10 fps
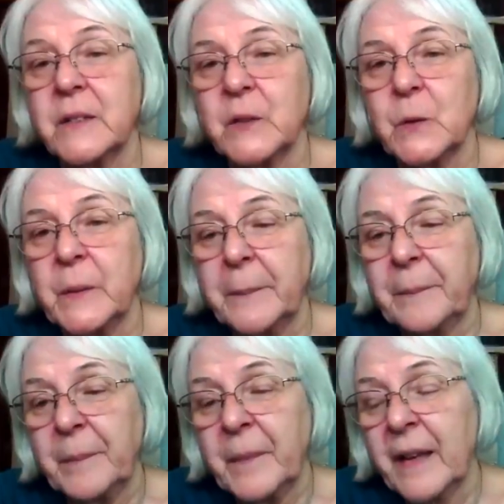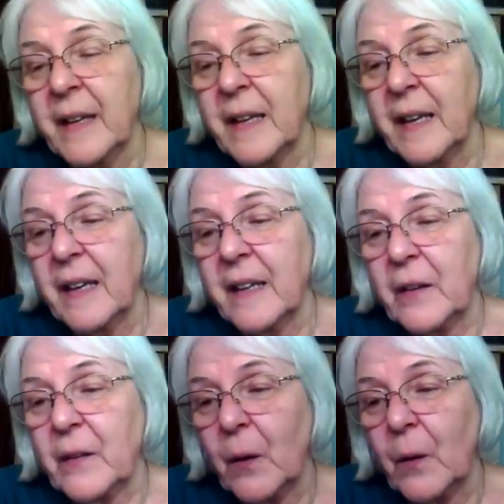to swim. And
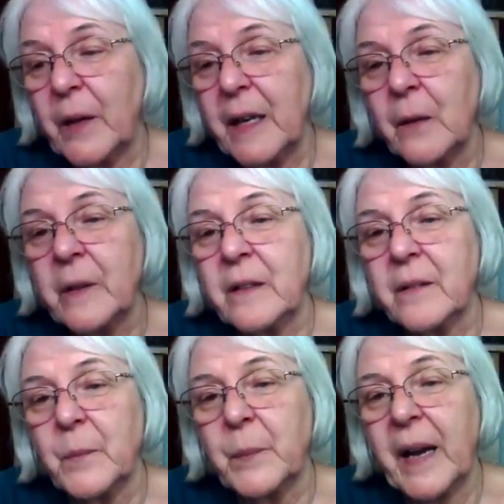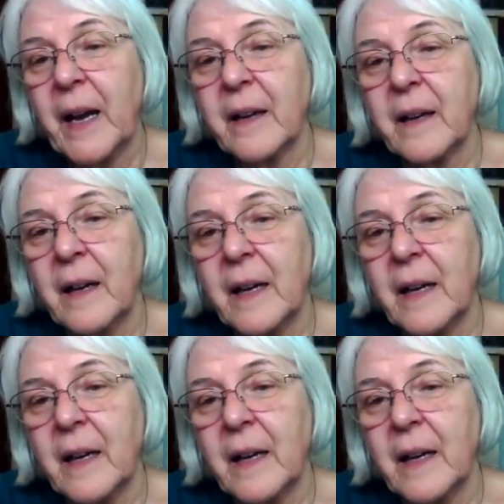so he would pack